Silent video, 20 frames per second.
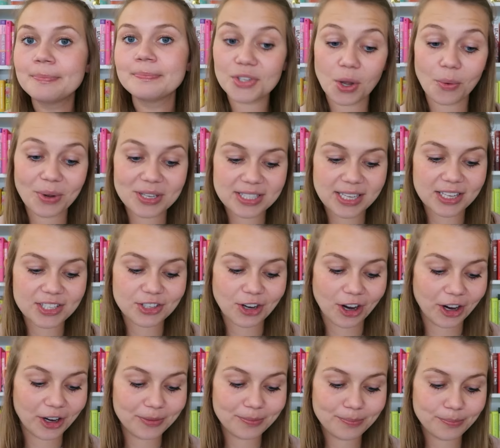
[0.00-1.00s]
So once I
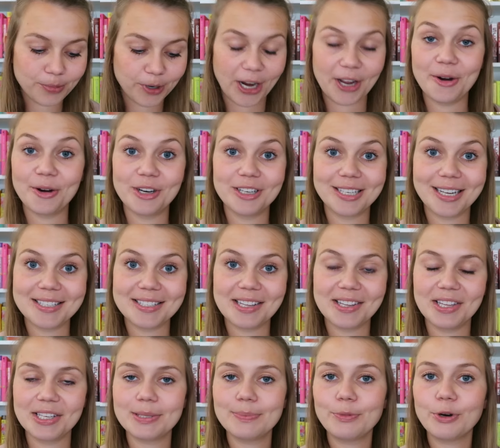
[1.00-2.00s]
start
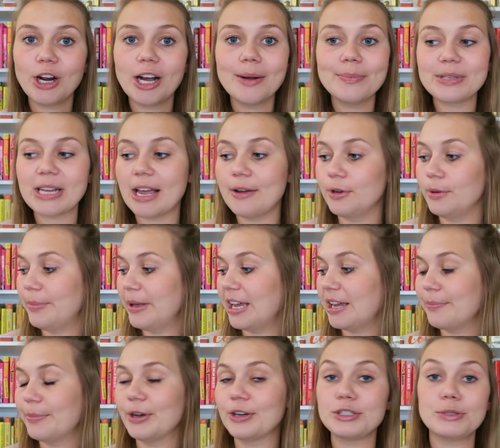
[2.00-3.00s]
prioritizing this prompt, I will
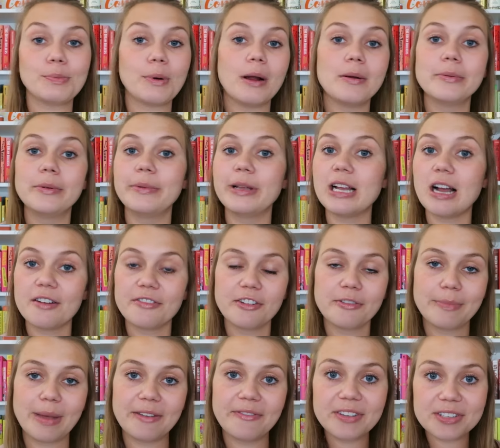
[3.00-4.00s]
pick books probably off
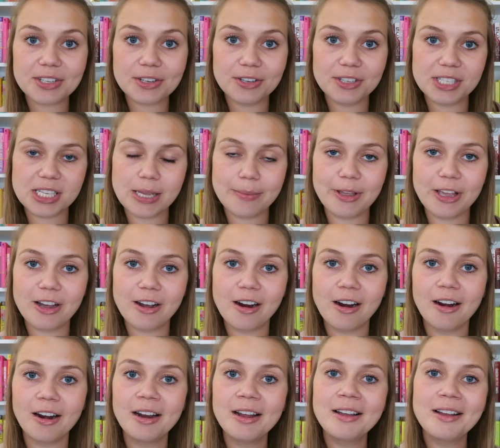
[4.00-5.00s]
of my physical
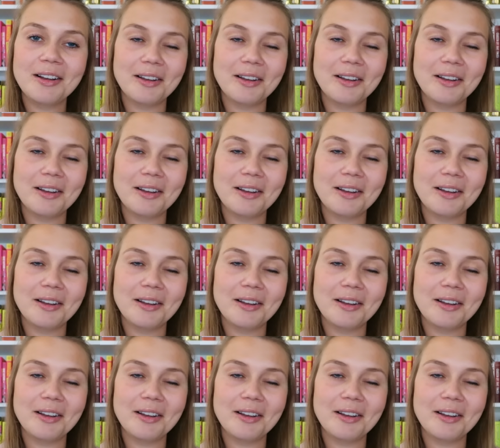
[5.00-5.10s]
TBR,